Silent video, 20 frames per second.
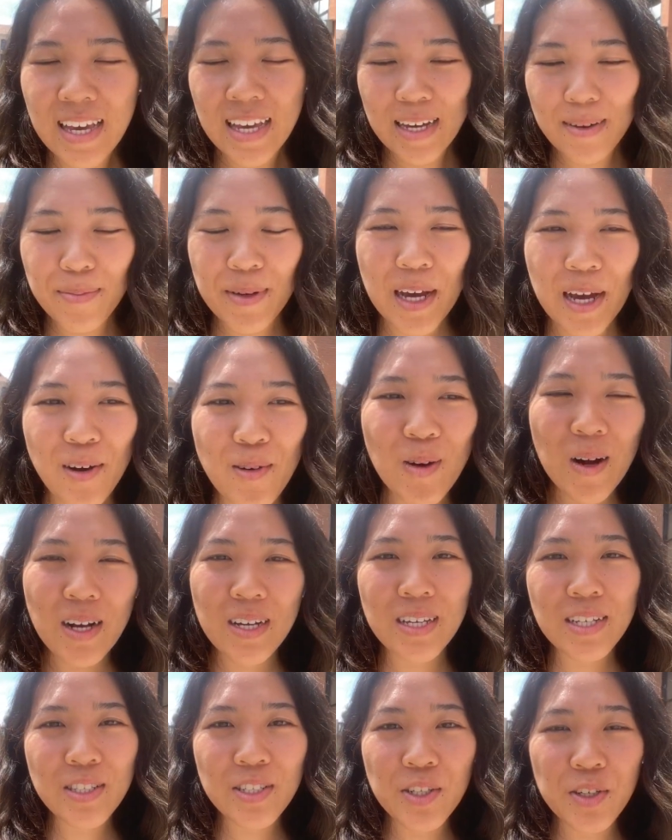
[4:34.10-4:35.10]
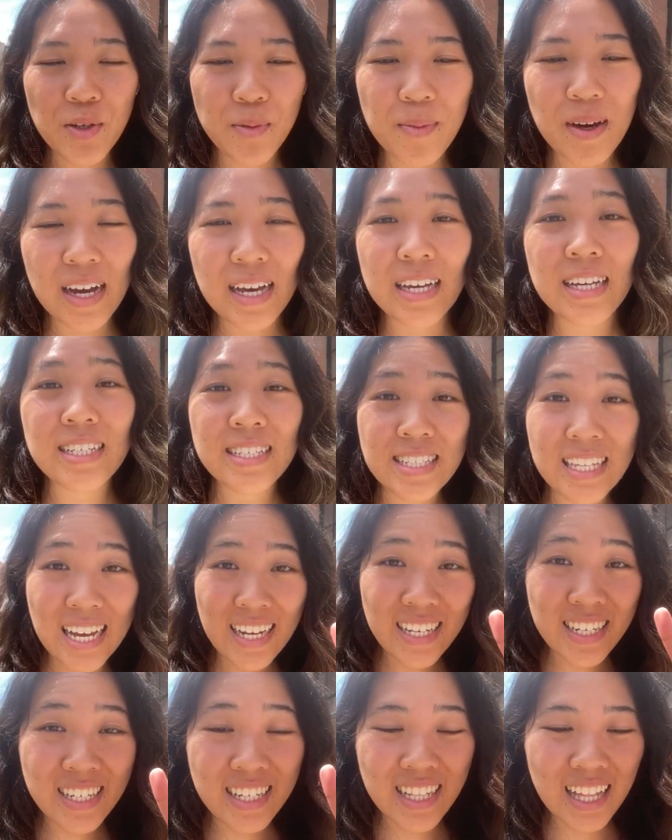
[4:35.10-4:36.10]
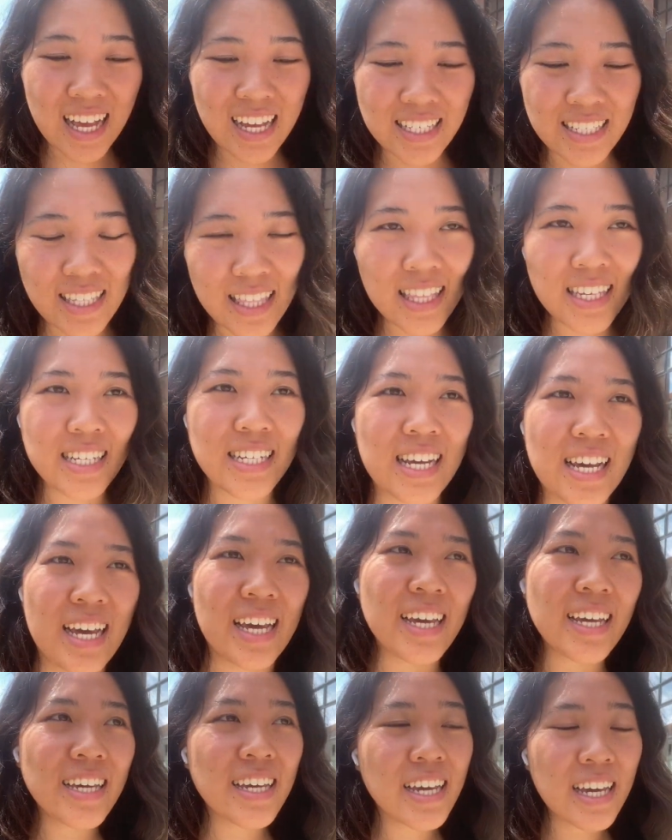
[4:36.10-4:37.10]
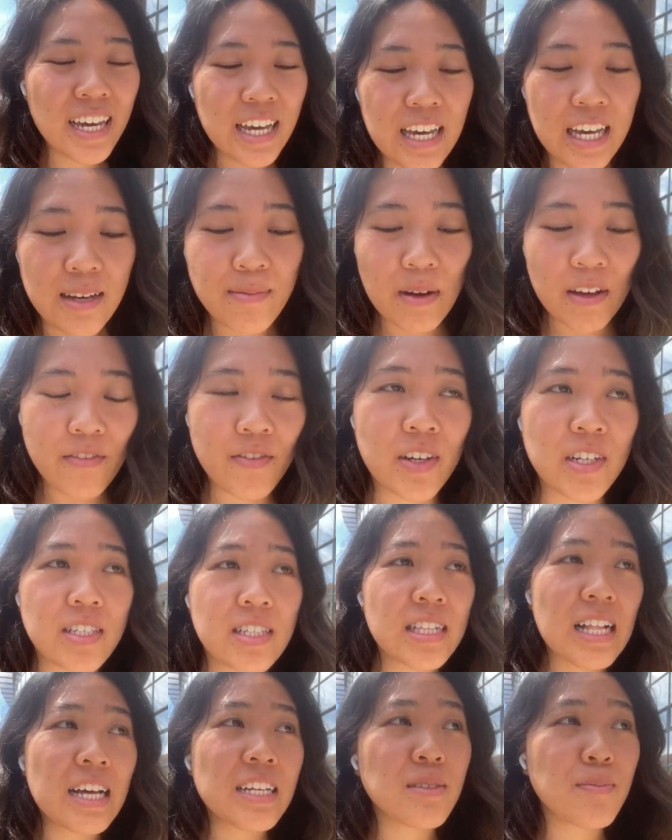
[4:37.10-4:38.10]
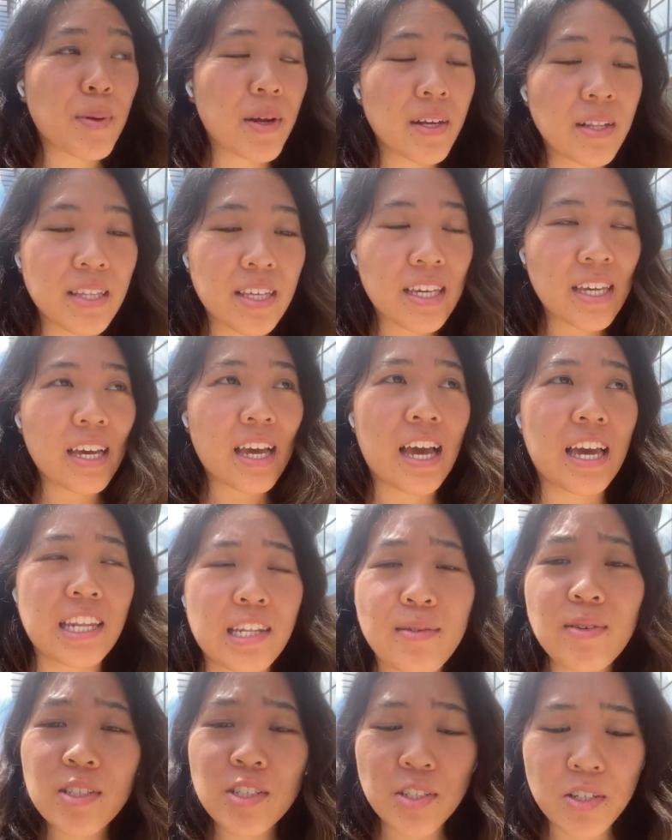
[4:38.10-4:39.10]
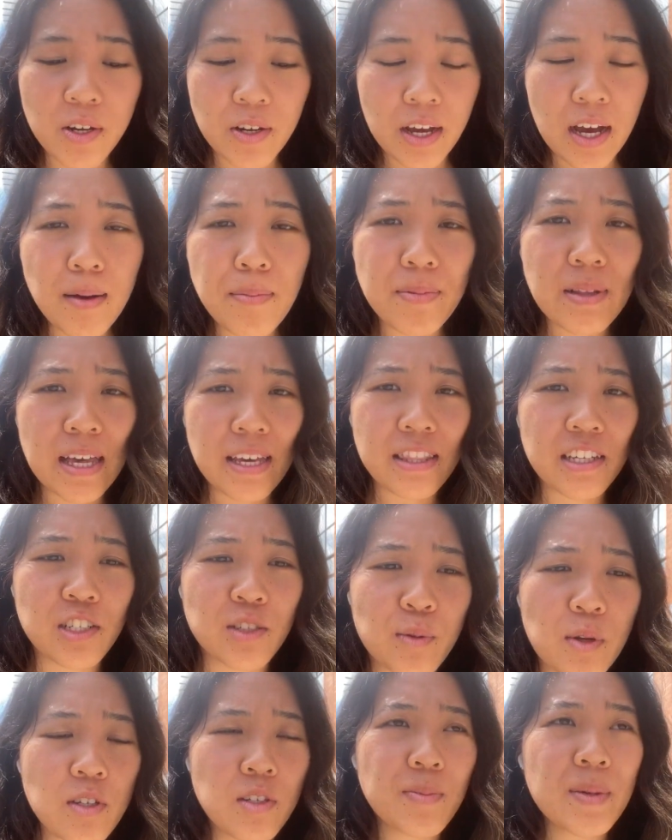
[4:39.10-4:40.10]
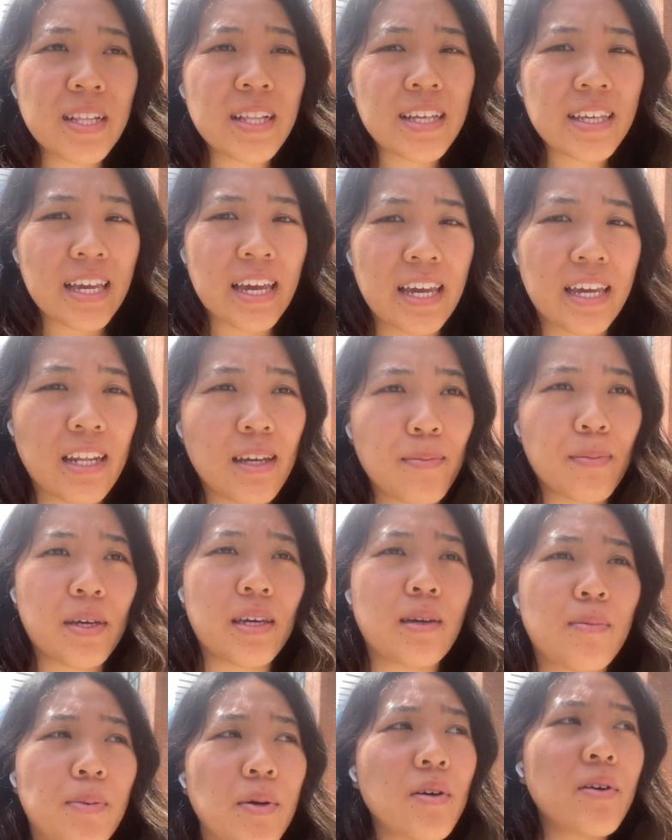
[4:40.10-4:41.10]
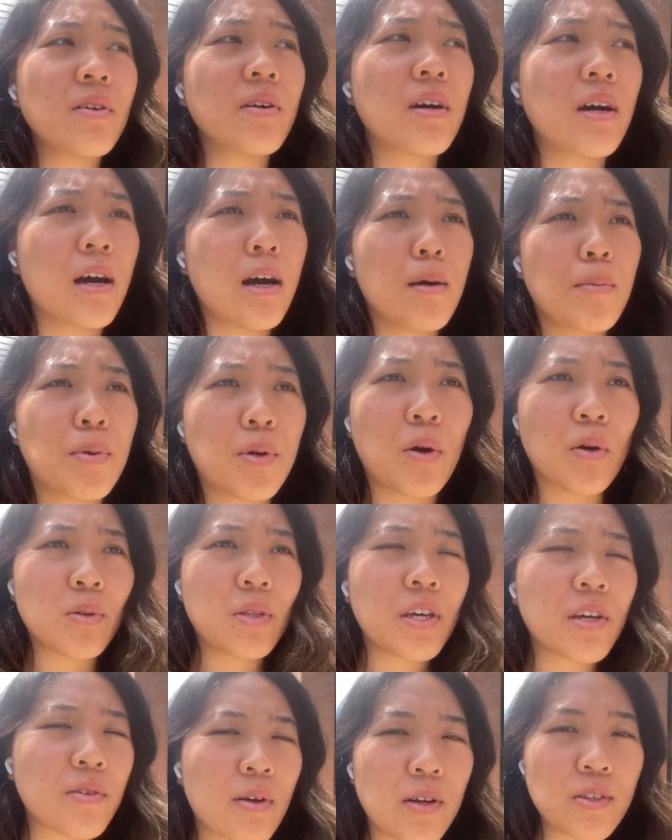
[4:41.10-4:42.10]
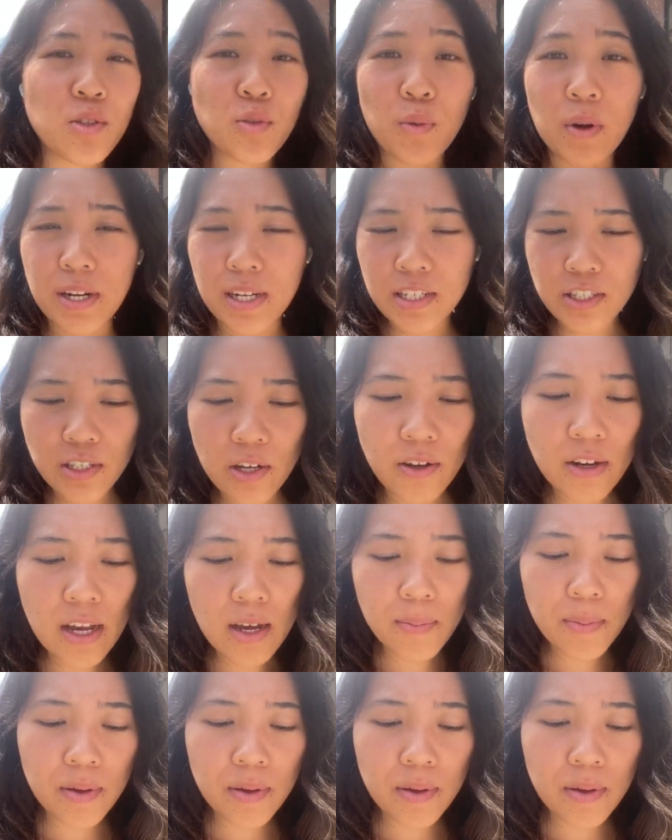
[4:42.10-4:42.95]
I'm now walking to my second class of the day. In my first class, barely anyone showed up. Like, there's supposed to be like 80 people, but only around 20 showed up.